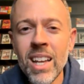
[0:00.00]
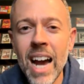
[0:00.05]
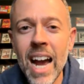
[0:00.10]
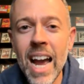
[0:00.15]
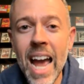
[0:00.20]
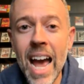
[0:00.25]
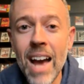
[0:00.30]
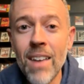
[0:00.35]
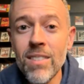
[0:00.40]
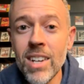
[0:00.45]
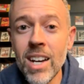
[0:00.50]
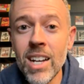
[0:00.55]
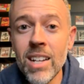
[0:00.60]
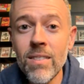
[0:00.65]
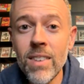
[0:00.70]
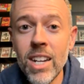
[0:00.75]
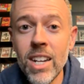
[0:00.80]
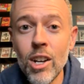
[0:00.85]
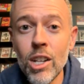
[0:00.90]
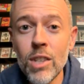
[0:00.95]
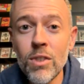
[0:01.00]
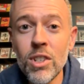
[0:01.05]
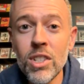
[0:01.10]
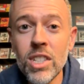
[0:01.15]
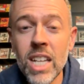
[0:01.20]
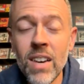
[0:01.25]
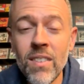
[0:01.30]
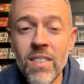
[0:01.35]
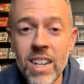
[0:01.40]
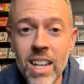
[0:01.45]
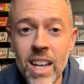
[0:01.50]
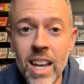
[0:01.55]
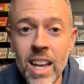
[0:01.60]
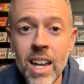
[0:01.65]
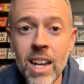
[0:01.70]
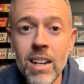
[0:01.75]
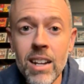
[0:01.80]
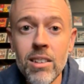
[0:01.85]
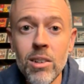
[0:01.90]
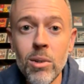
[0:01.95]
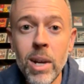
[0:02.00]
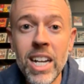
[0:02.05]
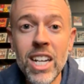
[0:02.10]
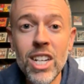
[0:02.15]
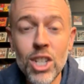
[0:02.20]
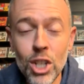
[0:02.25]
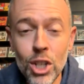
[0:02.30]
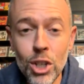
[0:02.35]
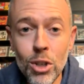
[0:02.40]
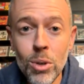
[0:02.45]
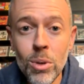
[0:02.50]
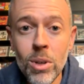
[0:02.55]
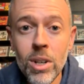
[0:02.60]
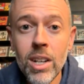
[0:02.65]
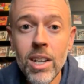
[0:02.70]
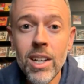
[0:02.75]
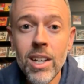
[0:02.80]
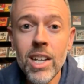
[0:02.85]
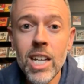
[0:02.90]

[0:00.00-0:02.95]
I have done videos for 78 through 82.